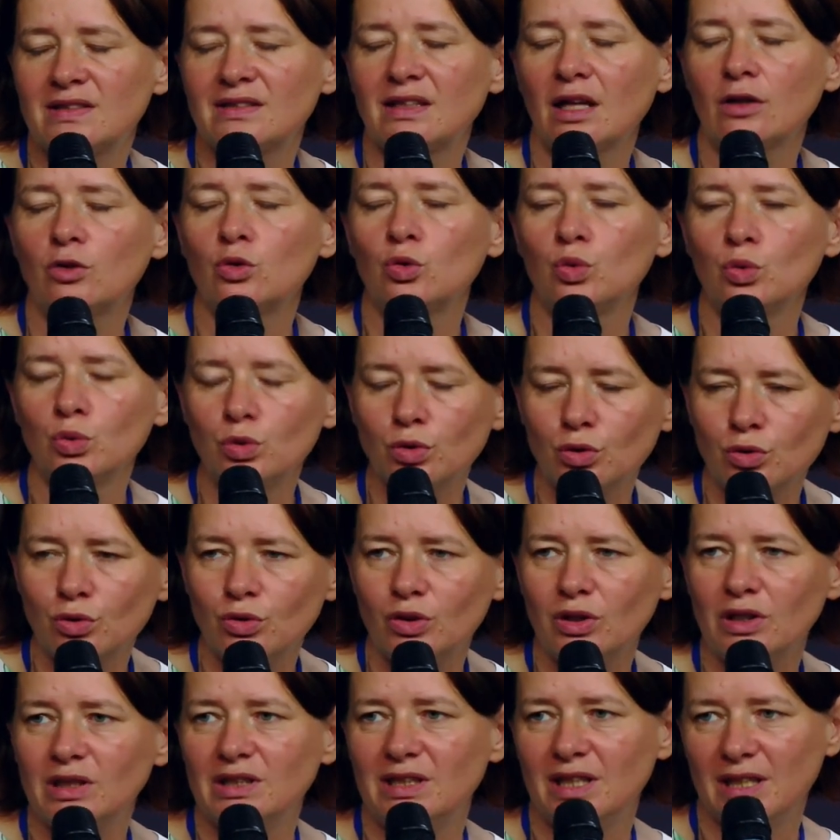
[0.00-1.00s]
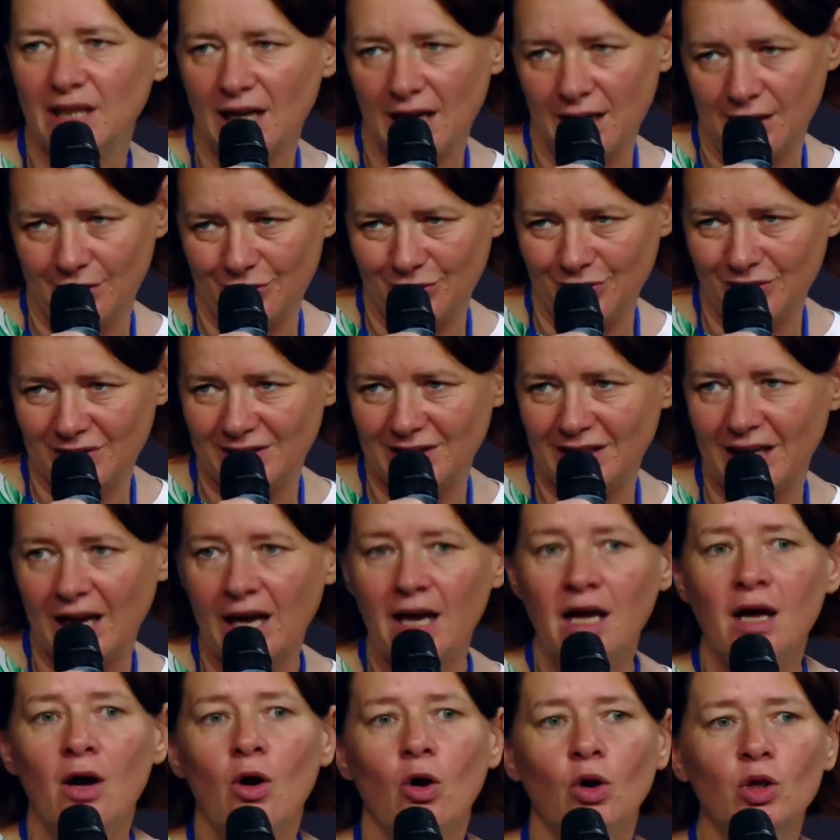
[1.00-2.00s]
Yes, but we will
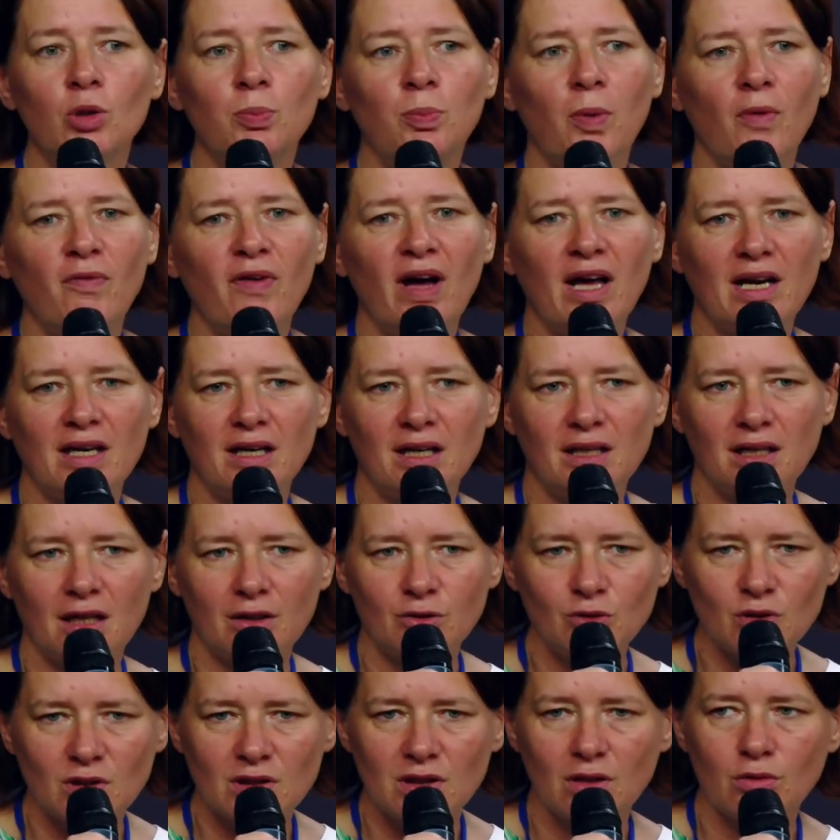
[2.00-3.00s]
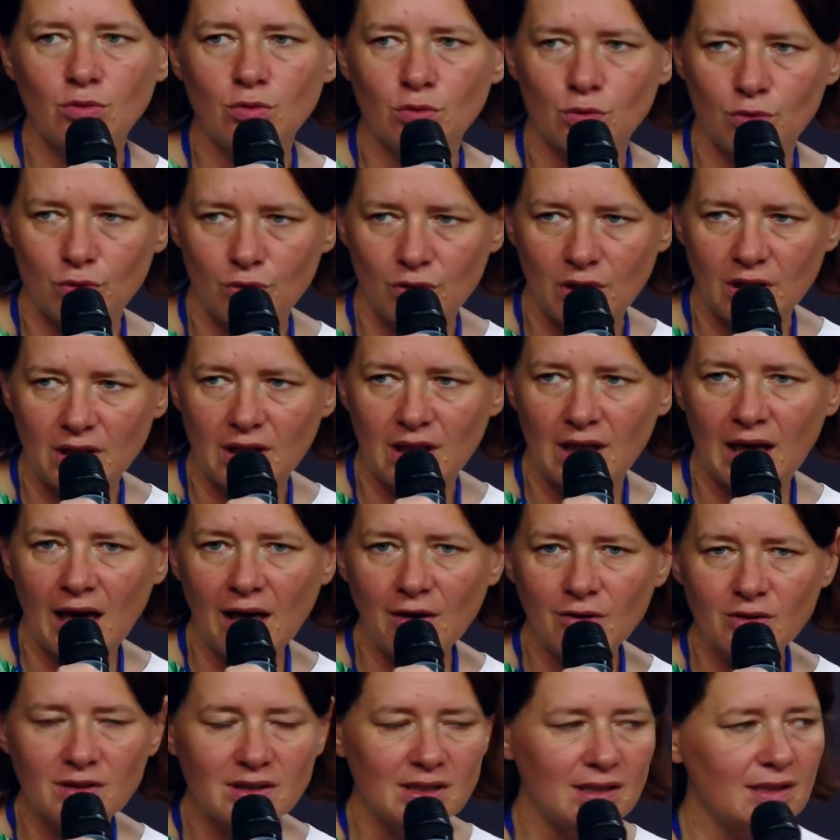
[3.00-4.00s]
also also get back to what is
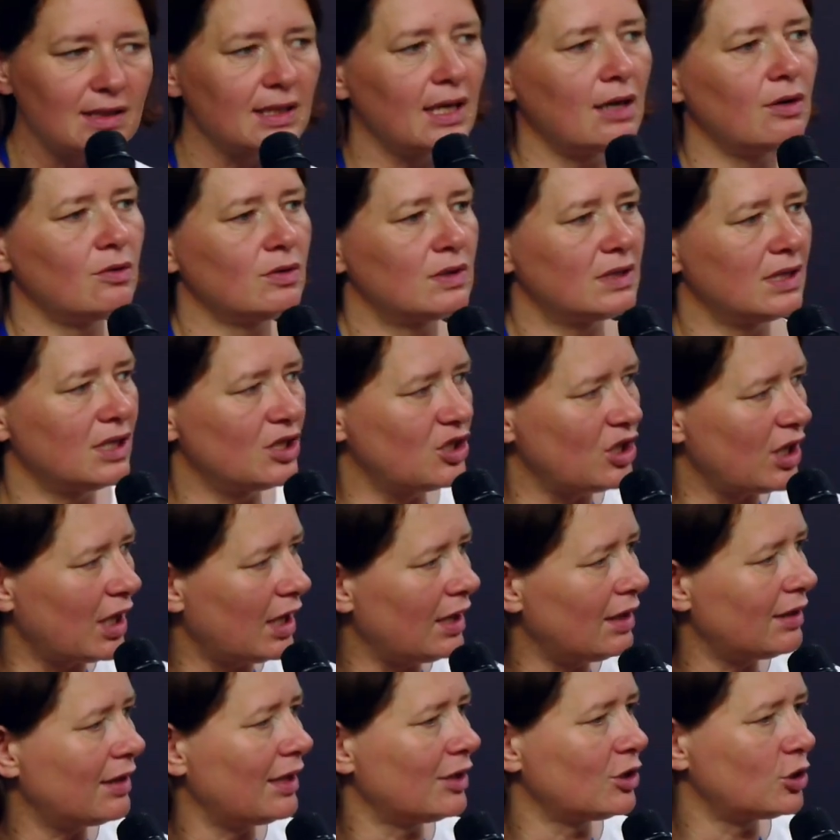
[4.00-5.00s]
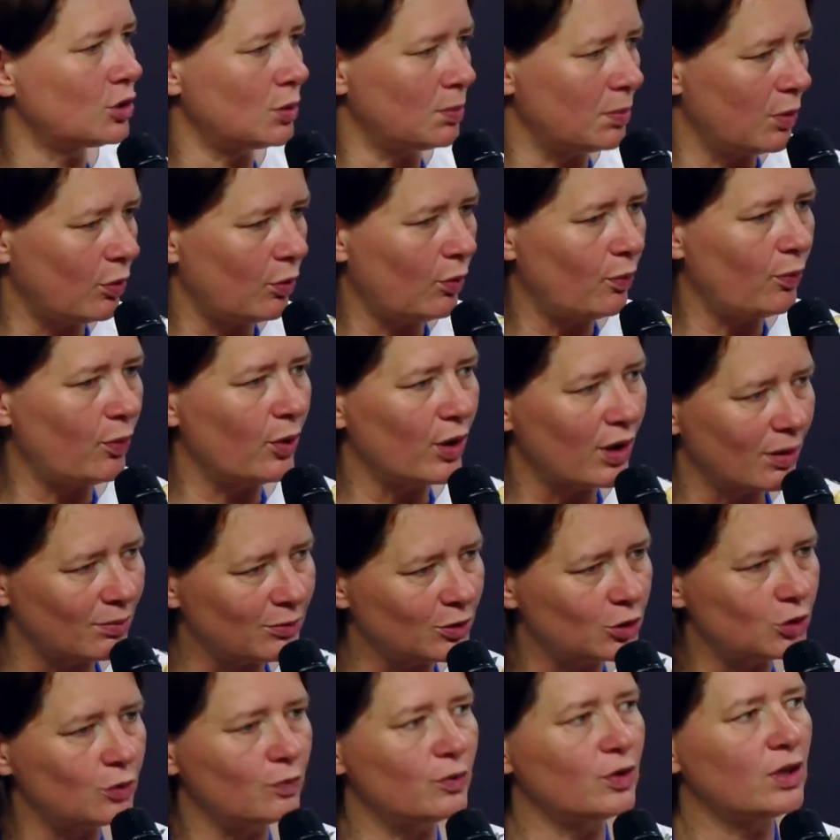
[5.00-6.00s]
part of our statutory activity.
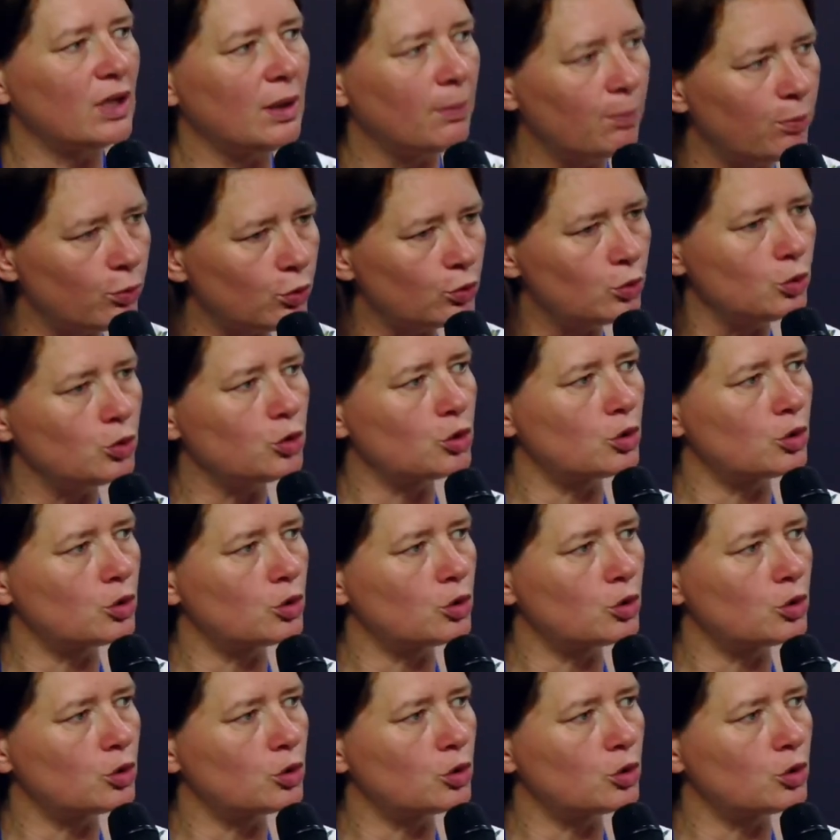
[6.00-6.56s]
So